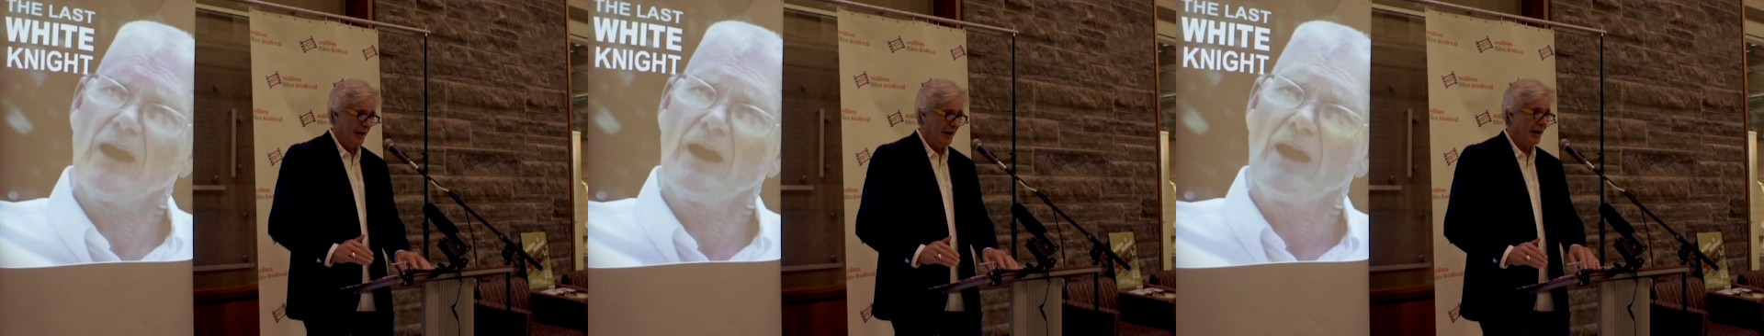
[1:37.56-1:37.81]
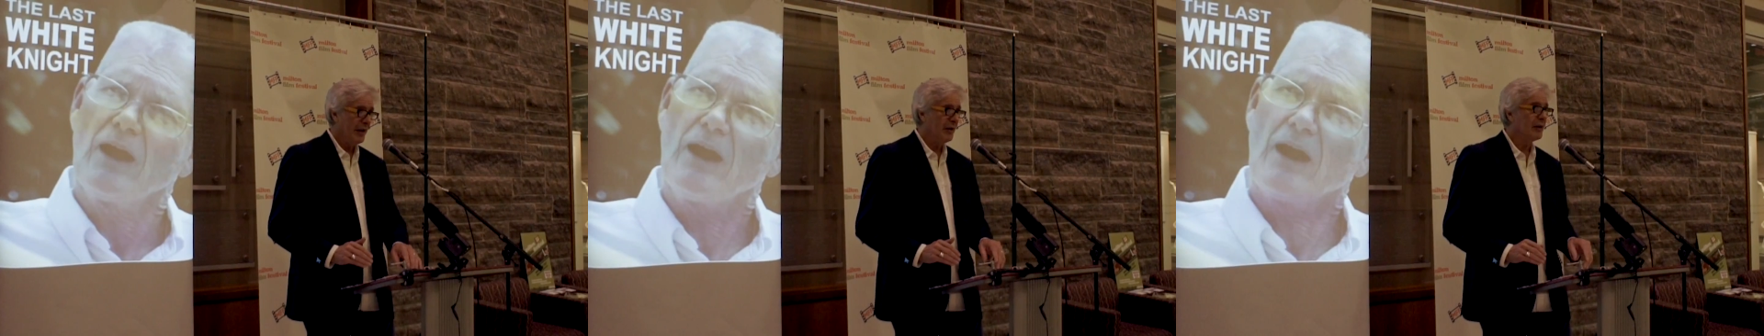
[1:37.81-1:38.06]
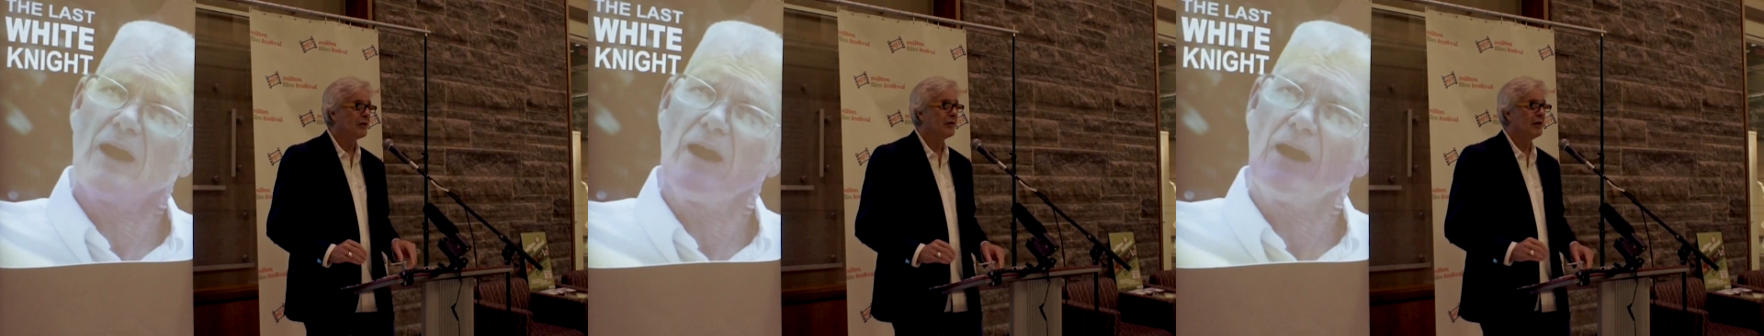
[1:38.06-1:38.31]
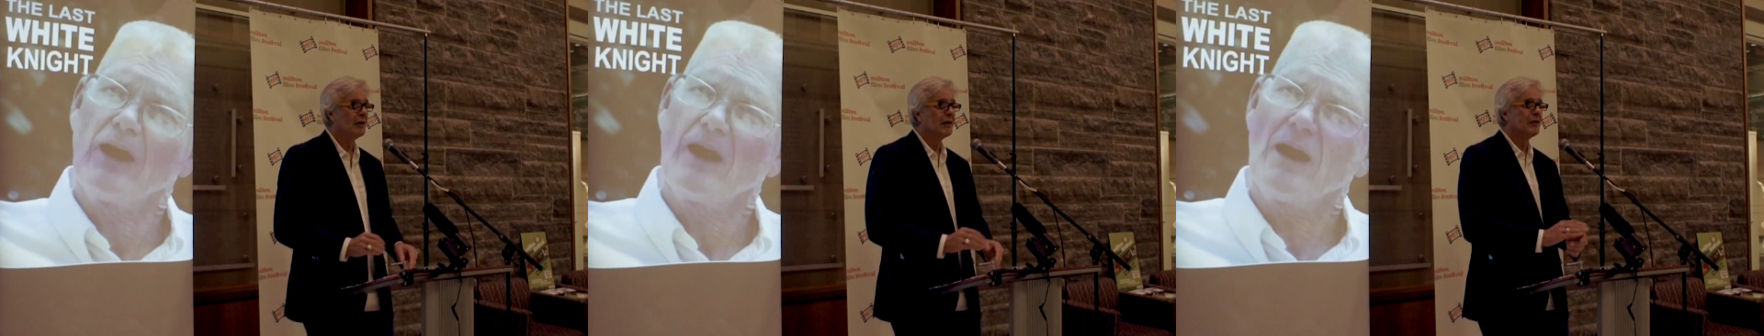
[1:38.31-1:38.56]
and I think
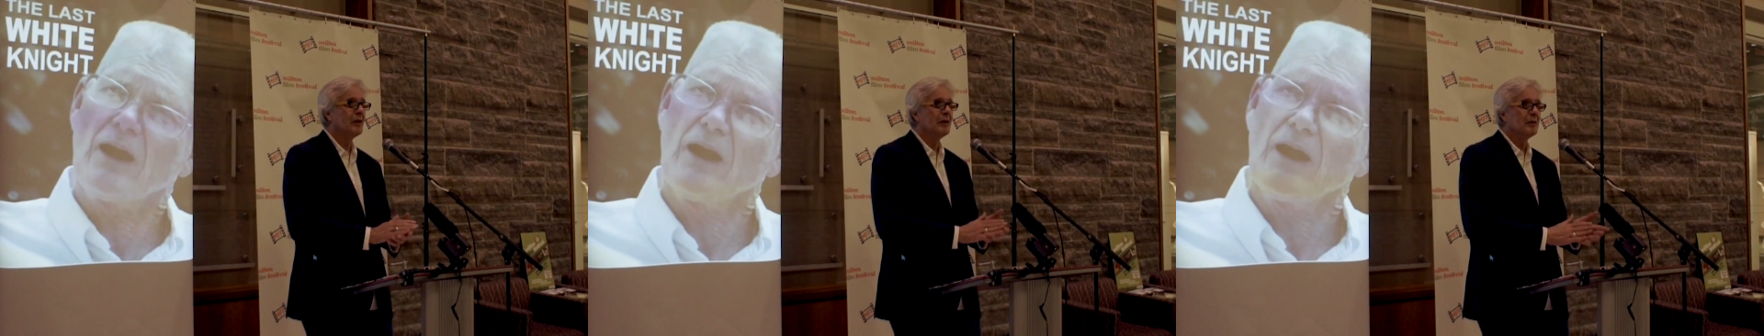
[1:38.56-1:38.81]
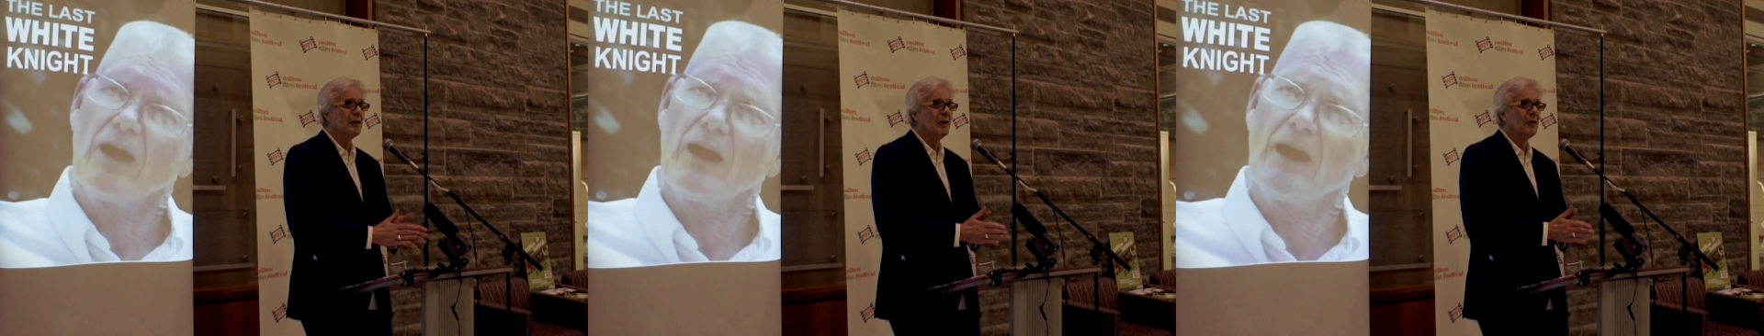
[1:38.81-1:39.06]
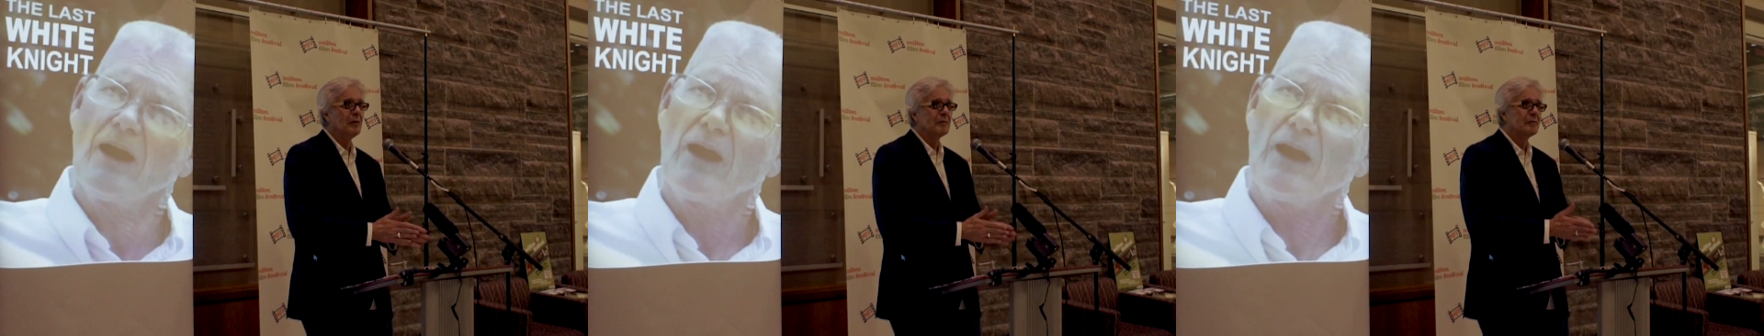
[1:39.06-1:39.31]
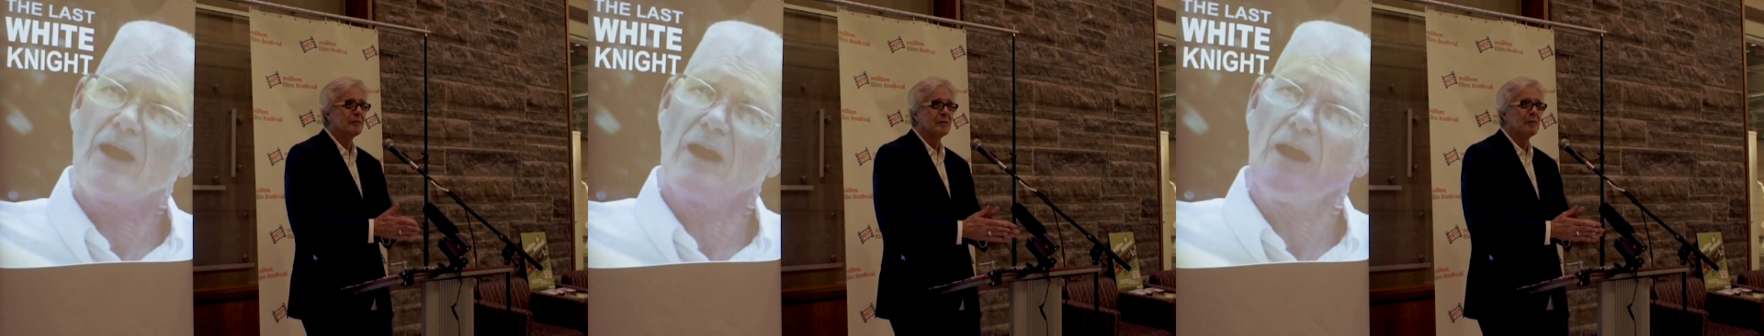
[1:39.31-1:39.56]
still is a,
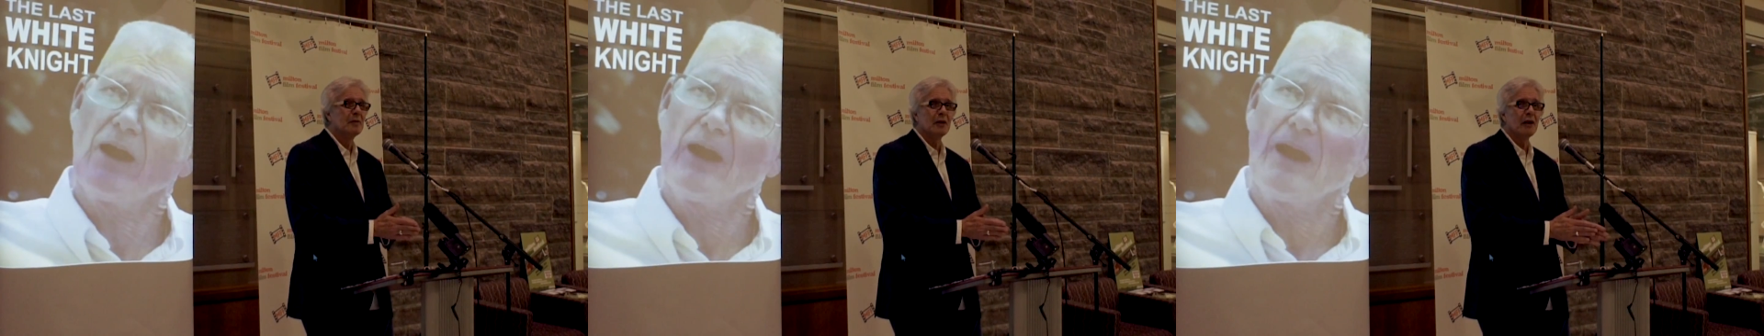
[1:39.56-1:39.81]
a